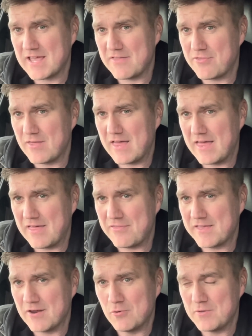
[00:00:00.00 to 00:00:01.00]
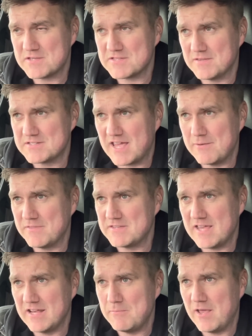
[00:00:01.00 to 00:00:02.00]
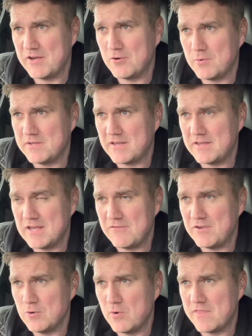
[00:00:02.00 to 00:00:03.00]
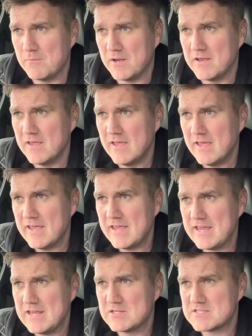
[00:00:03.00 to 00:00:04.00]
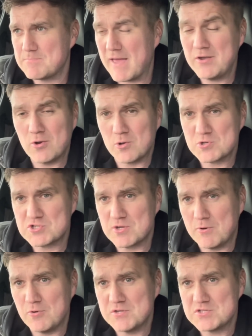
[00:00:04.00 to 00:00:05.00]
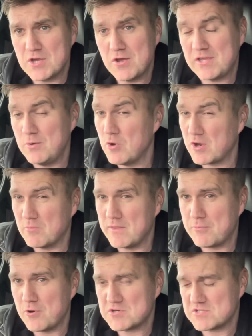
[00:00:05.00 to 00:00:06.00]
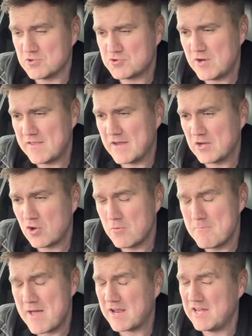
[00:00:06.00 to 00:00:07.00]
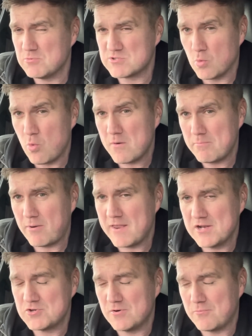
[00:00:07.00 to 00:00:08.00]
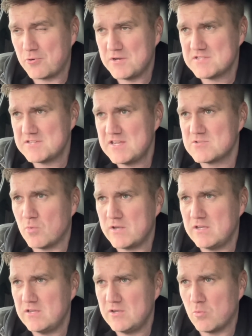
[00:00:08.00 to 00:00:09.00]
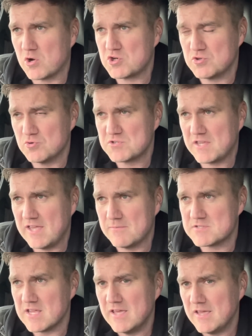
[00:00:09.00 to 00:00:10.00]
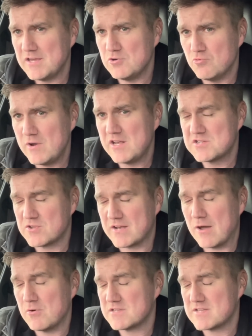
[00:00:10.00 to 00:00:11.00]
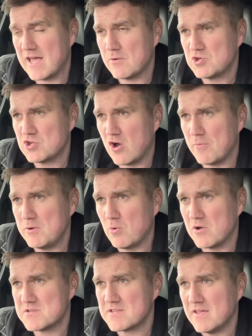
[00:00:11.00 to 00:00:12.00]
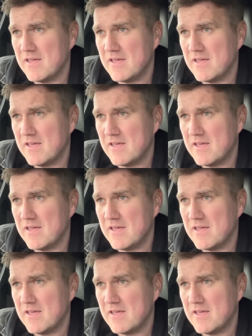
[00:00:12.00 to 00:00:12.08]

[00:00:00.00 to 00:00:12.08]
I think I wrote this in the time in the Daily Mail. We did an interview with him, and he'd spent all summer in Turkey working with a personal trainer, and he'd come back, and he was the one player during pre-season when you watched those games, he really stood out as to how sharp he was.